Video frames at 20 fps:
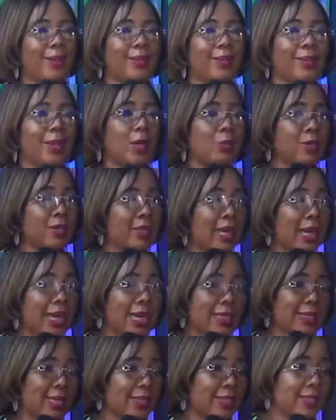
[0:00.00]
Naomi
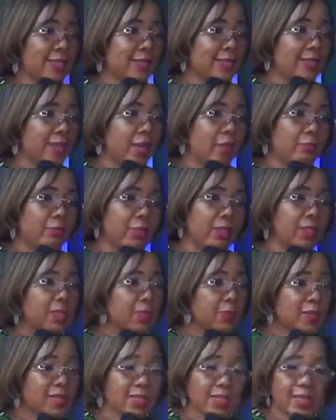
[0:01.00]
realized that this girl means
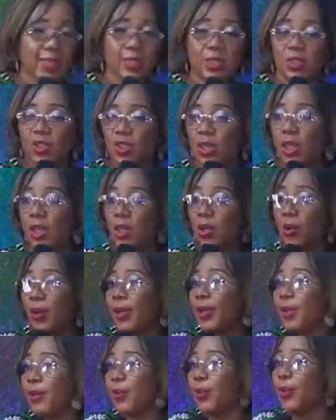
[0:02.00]
business. She ain't
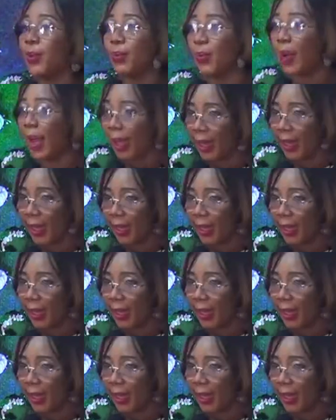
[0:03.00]
going nowhere.